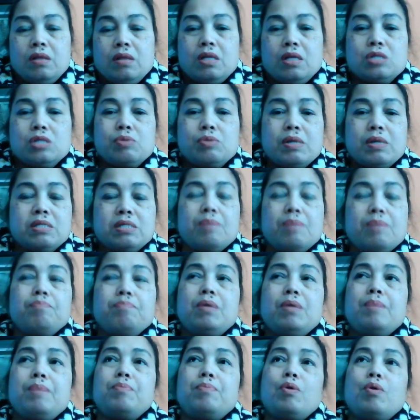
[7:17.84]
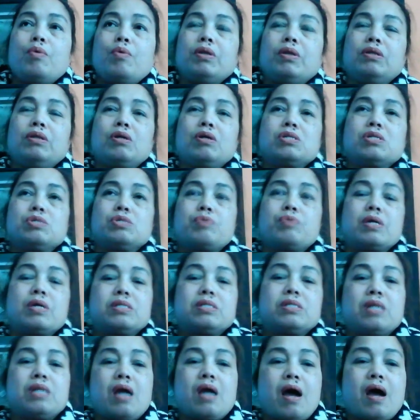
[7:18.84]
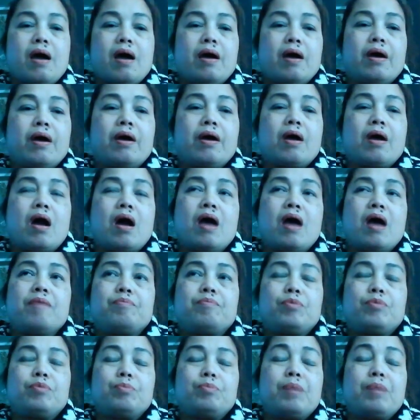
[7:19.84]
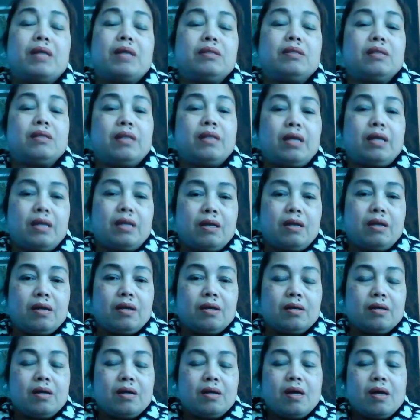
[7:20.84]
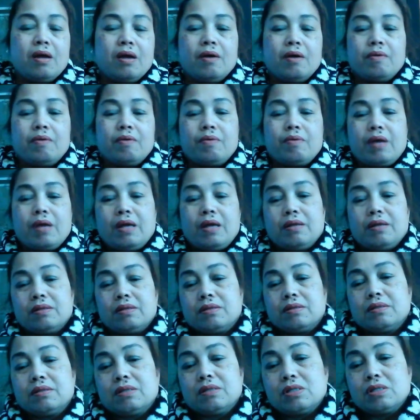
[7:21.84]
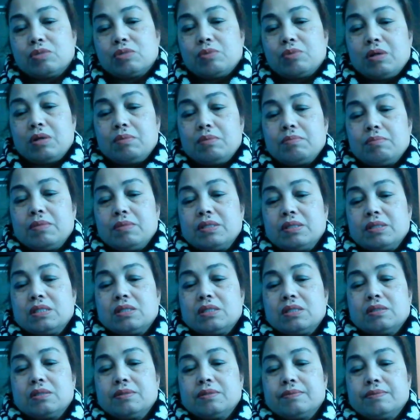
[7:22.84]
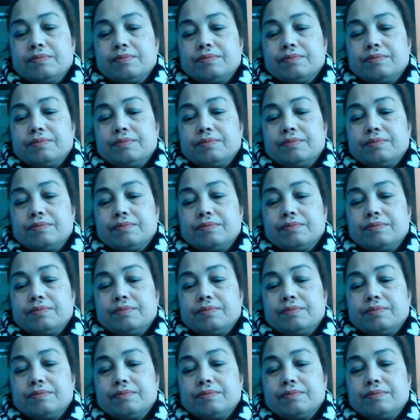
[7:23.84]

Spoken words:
That's why some people, when they're stressed, they are hyperventilating, right? That's what it means.